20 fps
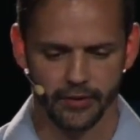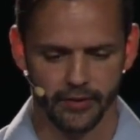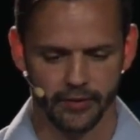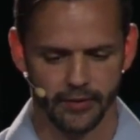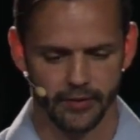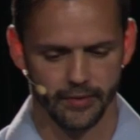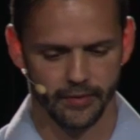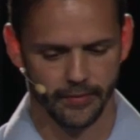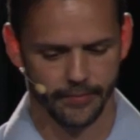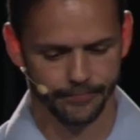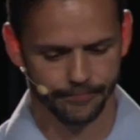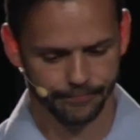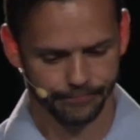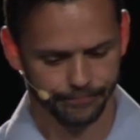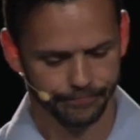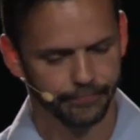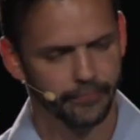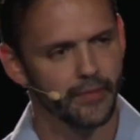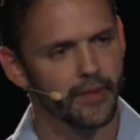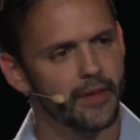
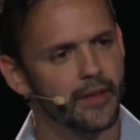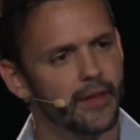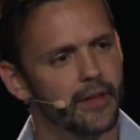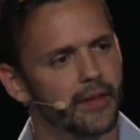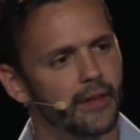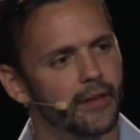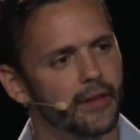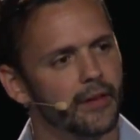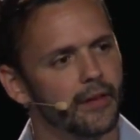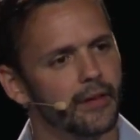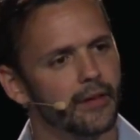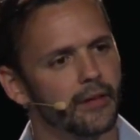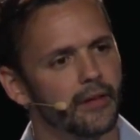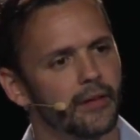(silence)